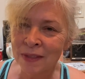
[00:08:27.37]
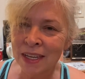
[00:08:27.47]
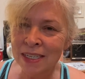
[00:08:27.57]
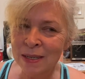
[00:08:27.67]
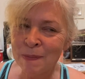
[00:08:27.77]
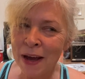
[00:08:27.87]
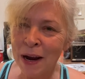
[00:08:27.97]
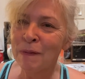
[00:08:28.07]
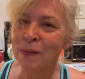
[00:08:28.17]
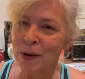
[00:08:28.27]
this made
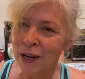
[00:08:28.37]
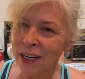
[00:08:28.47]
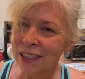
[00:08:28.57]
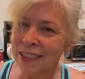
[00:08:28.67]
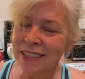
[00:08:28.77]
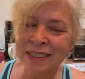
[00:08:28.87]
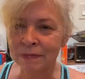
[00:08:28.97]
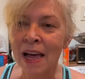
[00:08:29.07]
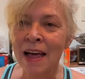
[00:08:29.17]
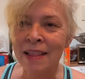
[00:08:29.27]
up for it.
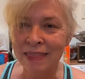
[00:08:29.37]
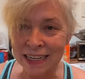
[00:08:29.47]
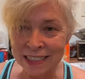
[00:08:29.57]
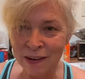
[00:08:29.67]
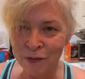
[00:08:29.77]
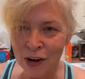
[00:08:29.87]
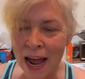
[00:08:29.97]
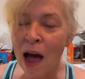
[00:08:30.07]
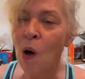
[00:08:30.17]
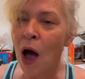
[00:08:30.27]
That's it for
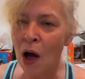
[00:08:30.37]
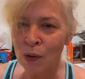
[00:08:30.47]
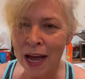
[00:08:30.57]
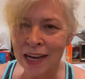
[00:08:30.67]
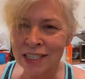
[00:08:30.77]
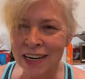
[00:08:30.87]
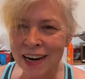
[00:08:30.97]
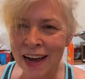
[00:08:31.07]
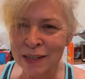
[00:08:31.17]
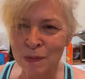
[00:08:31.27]
now. I'll catch you
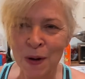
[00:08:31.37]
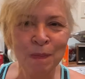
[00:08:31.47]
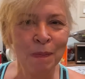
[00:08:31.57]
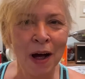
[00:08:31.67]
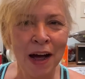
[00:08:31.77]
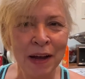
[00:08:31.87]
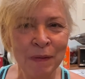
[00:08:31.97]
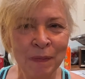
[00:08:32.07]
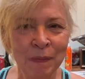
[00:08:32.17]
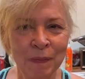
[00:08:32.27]
next one.
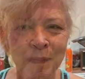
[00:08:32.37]
Bye.